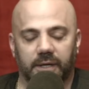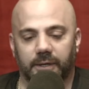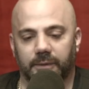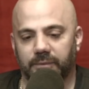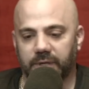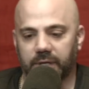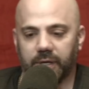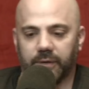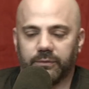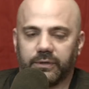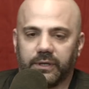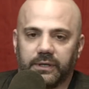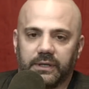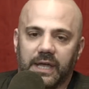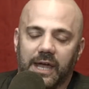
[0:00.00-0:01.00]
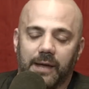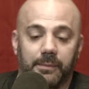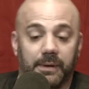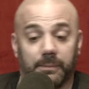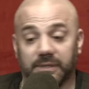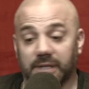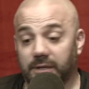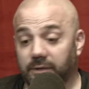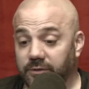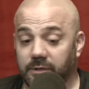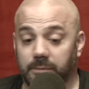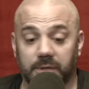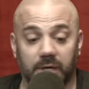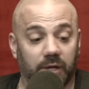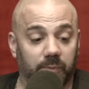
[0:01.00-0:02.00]
You know, he was like, yeah, man, but then there's going
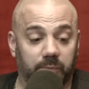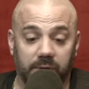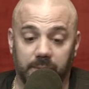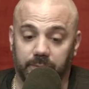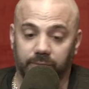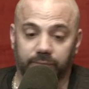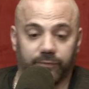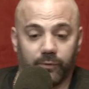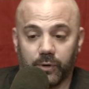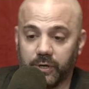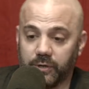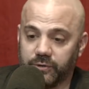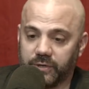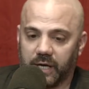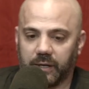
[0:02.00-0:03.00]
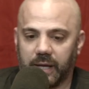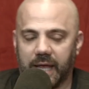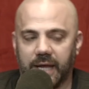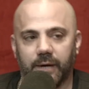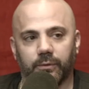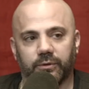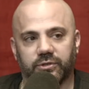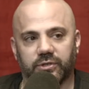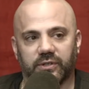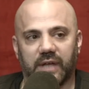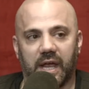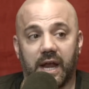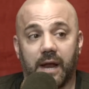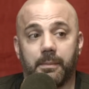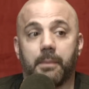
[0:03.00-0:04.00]
to be other people in 4 years. You got, and it was just,
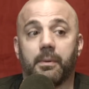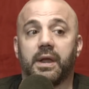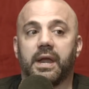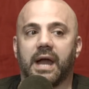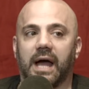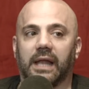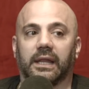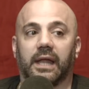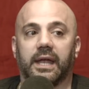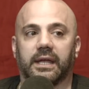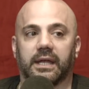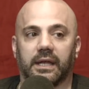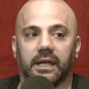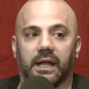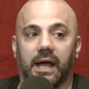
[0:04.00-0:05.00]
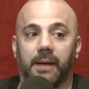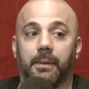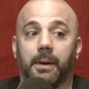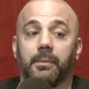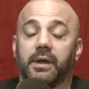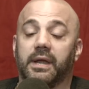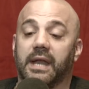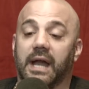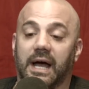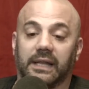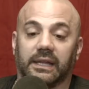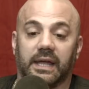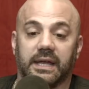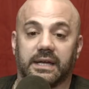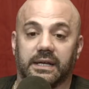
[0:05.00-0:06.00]
and I remember not liking it. I remember not
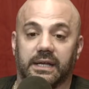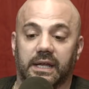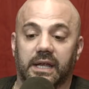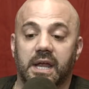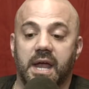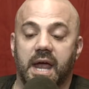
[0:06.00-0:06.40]
liking it.